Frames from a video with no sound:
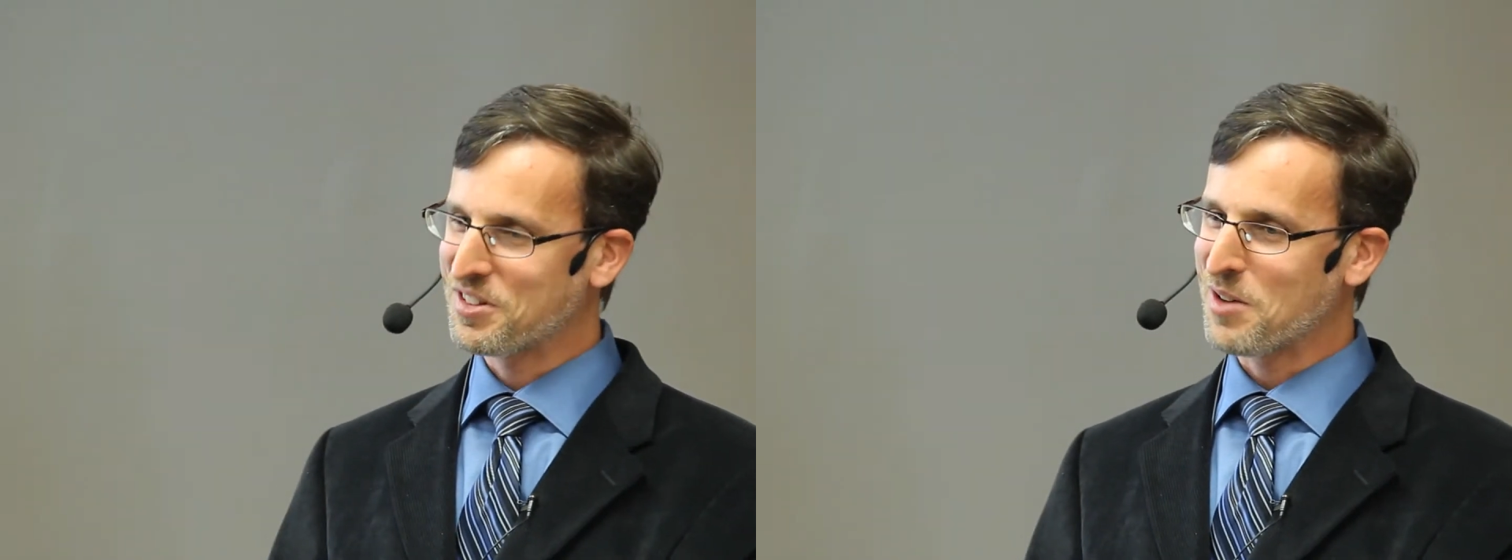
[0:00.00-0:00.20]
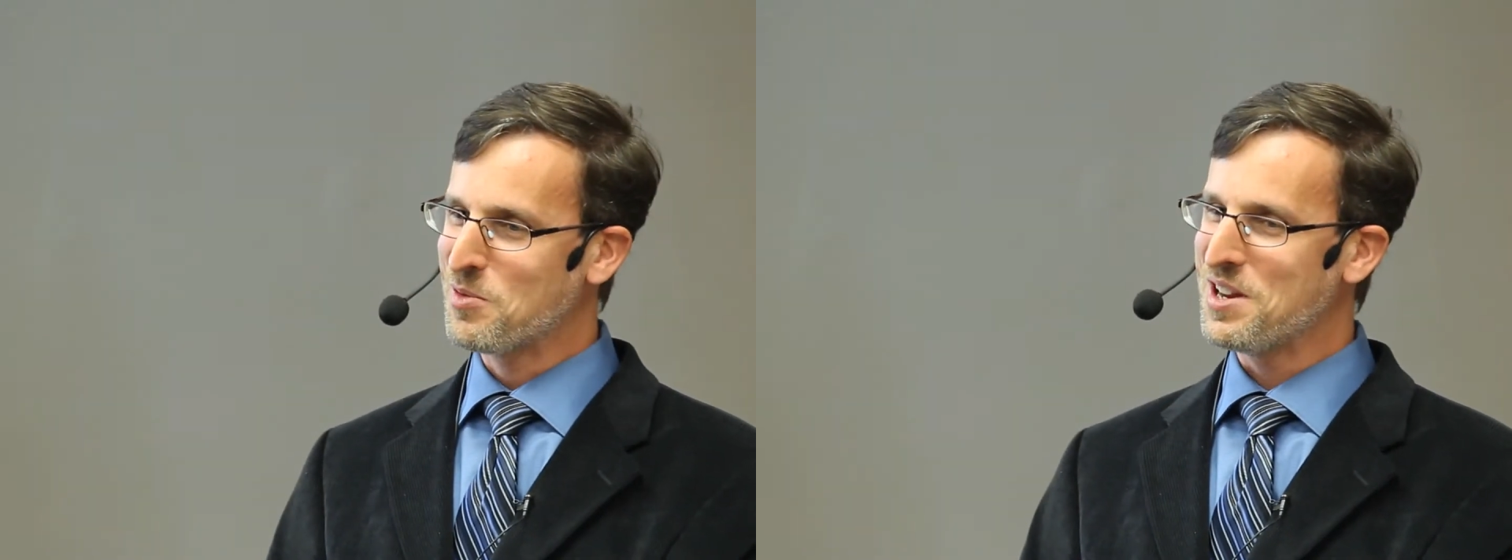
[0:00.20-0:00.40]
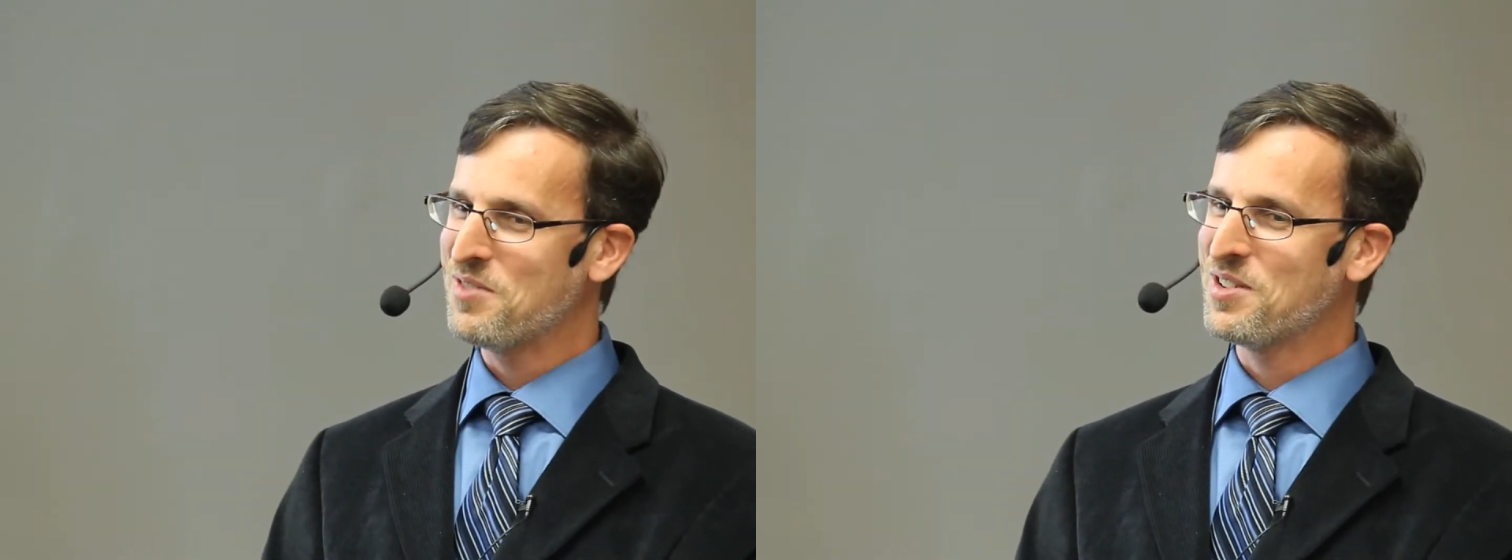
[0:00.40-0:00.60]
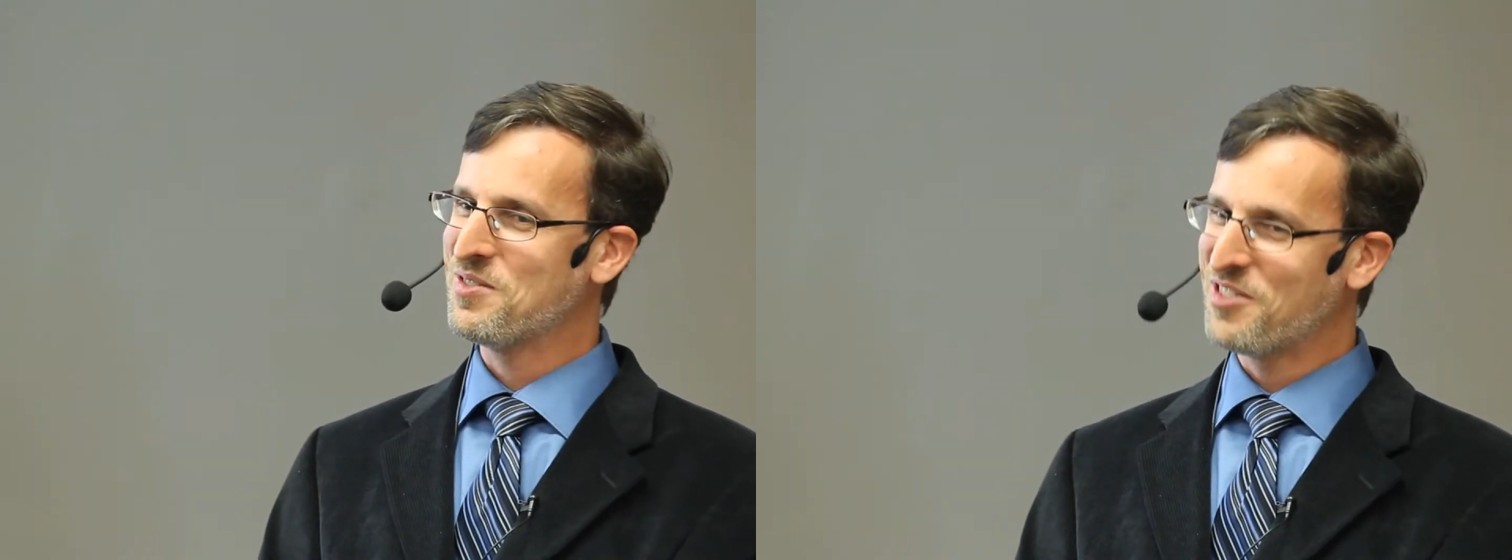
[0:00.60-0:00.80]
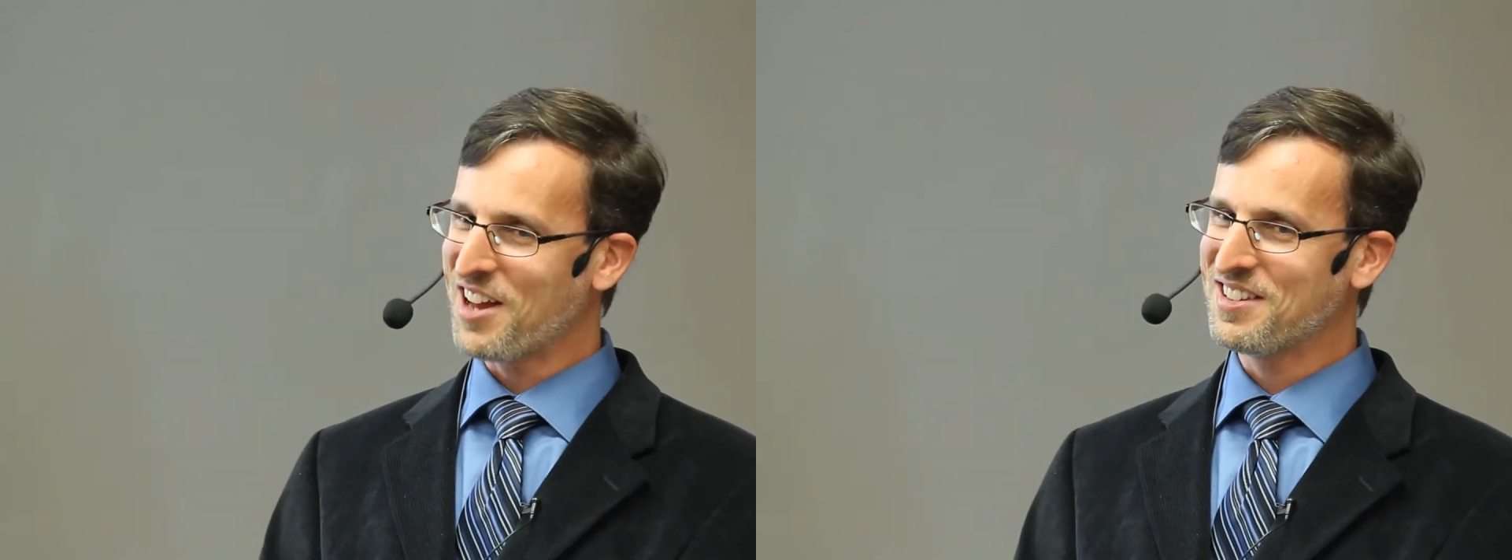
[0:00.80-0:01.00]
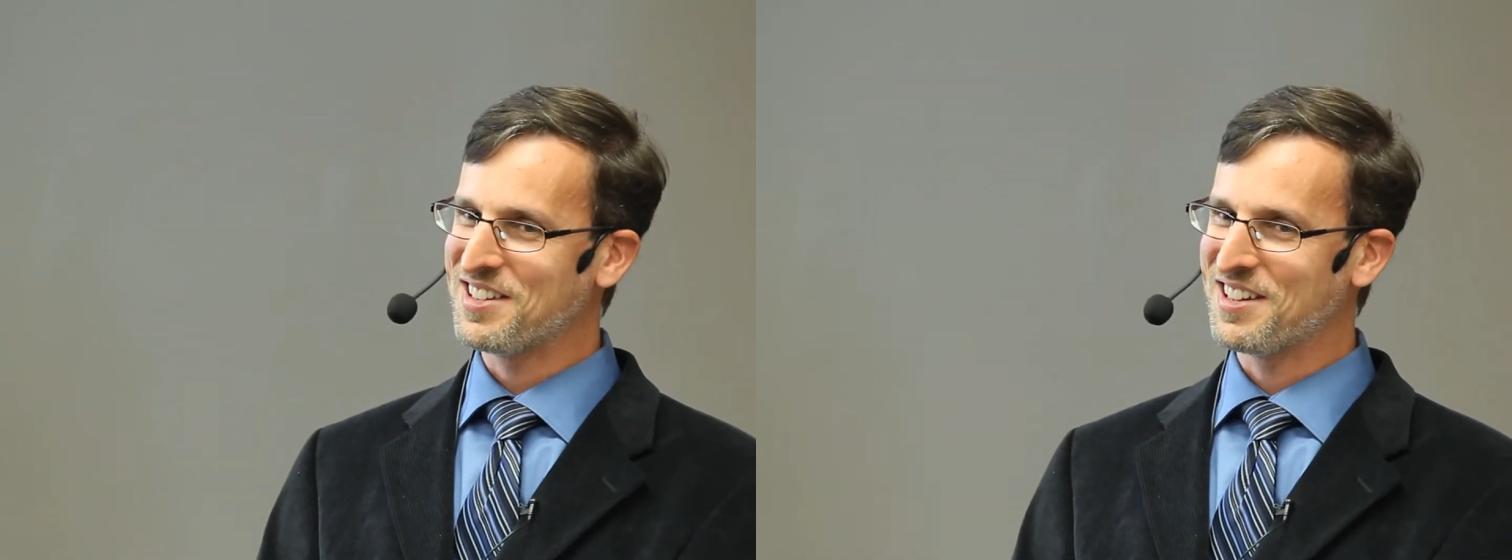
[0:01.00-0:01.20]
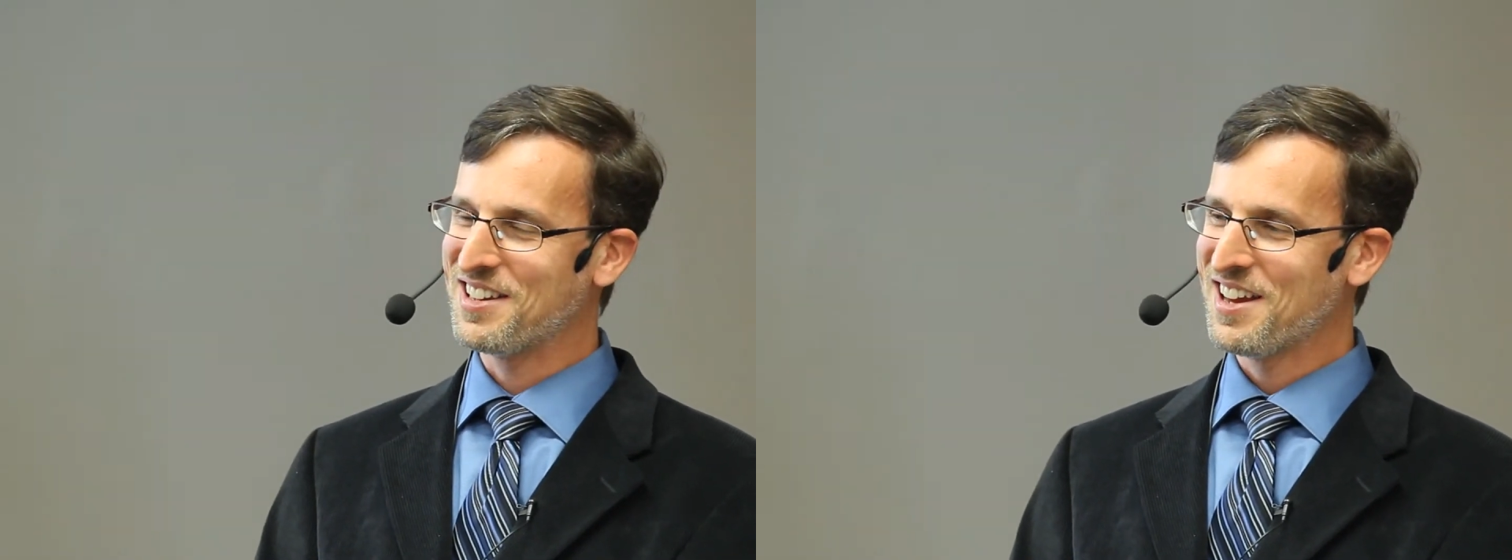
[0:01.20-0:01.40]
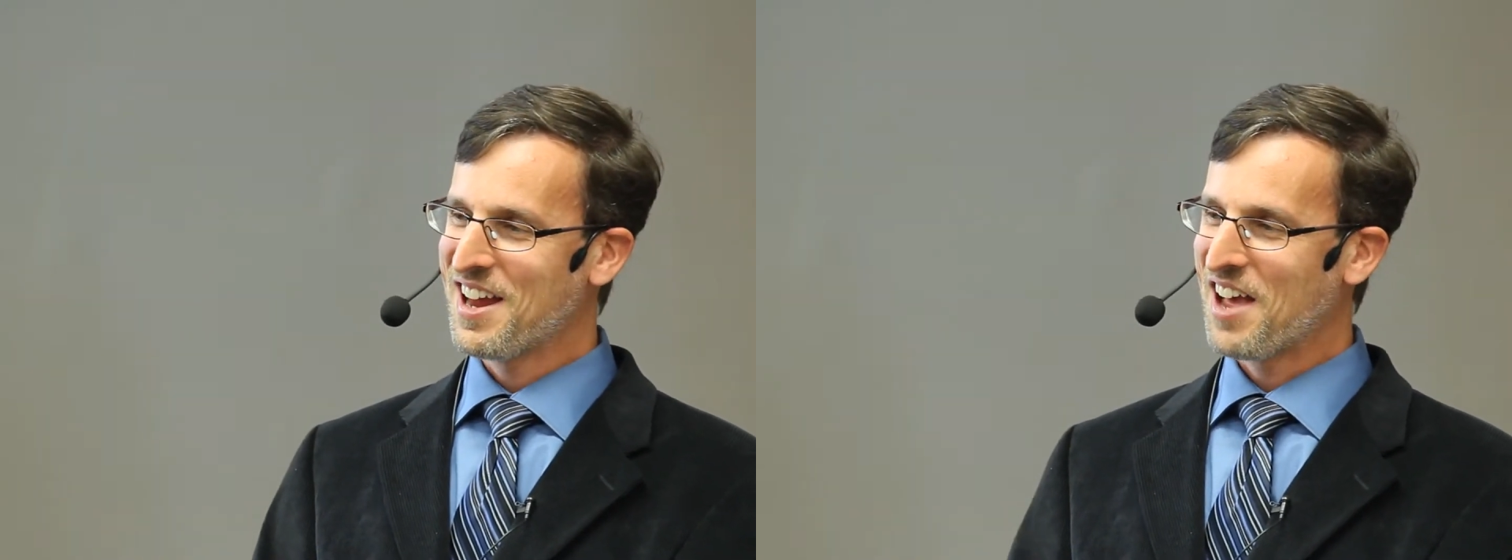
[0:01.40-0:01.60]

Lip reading: that we've invented